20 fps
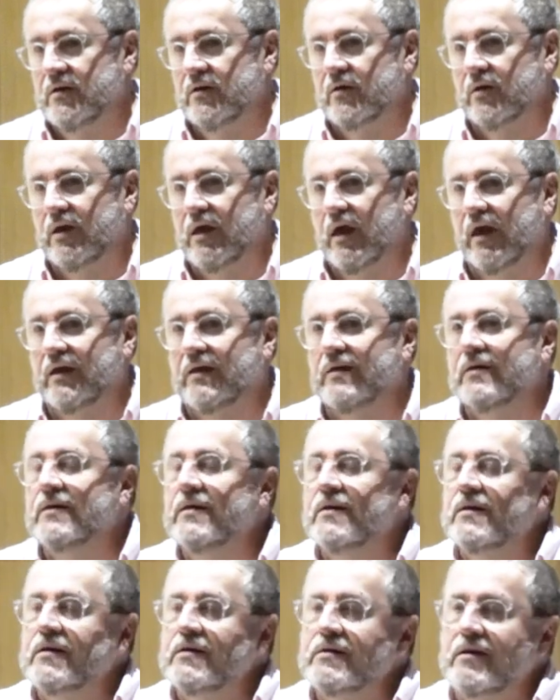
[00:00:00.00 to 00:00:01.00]
Okay.
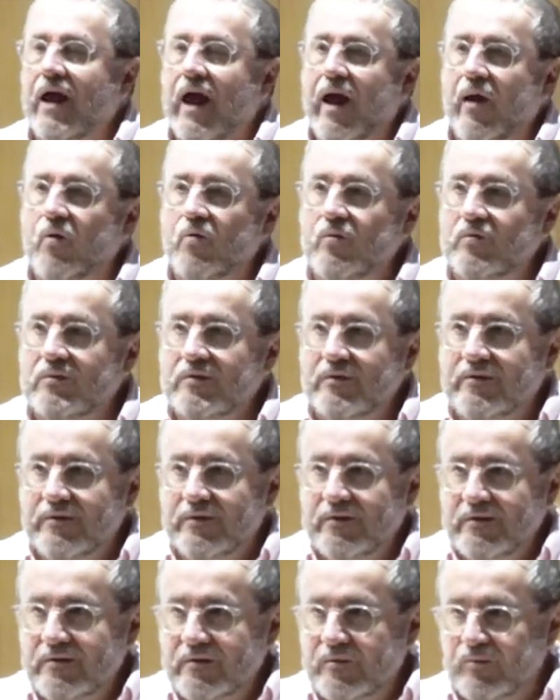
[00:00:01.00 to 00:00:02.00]
Now,
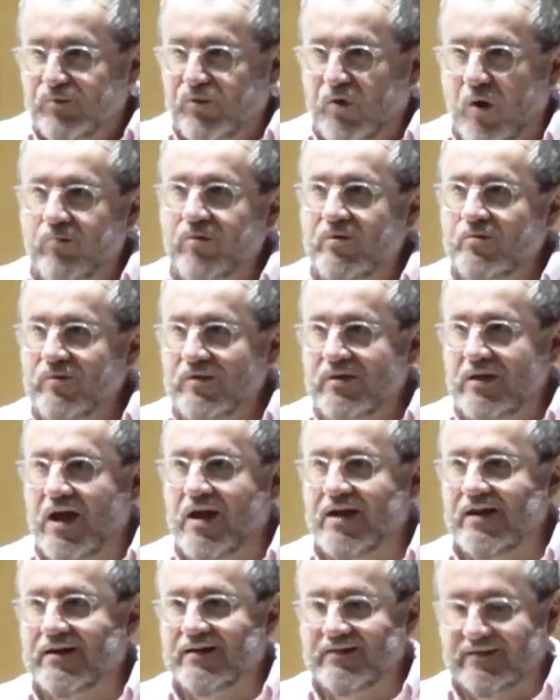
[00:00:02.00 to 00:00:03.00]
the problem with
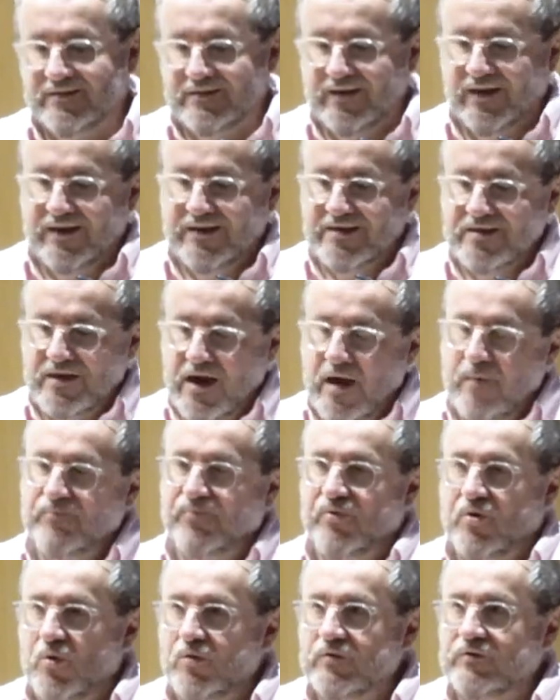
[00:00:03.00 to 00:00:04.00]
that is that
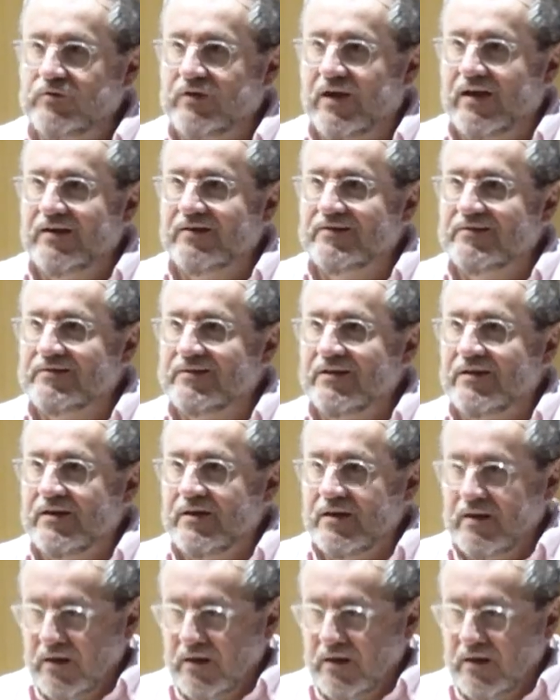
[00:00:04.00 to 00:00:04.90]
process,